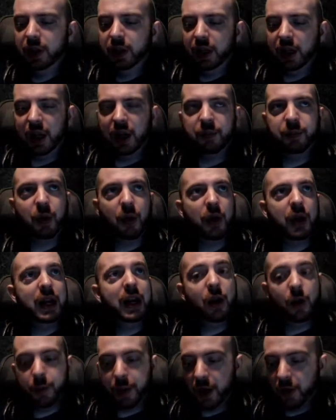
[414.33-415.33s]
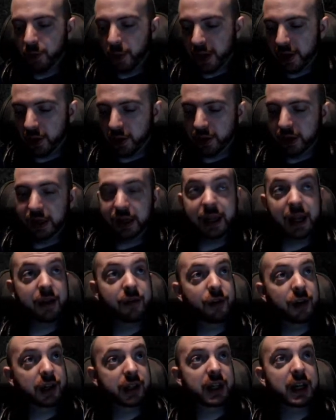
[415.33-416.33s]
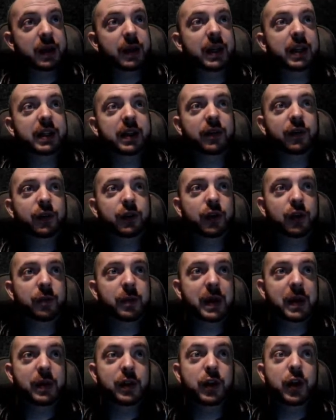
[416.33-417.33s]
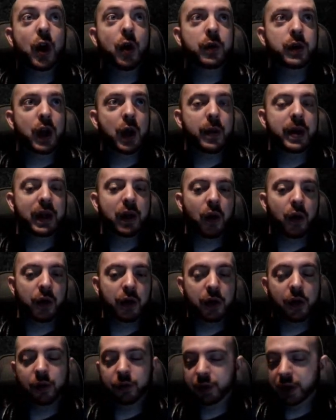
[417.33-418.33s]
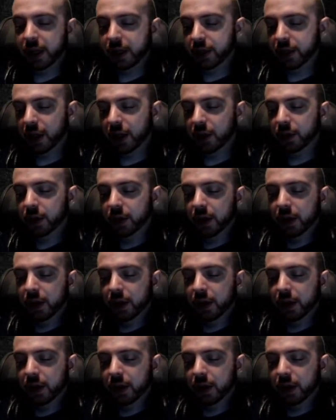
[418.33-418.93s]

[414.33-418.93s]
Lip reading: I've put on a little bit of weight on again recently because I've sort of been yo-yoing on and off keto.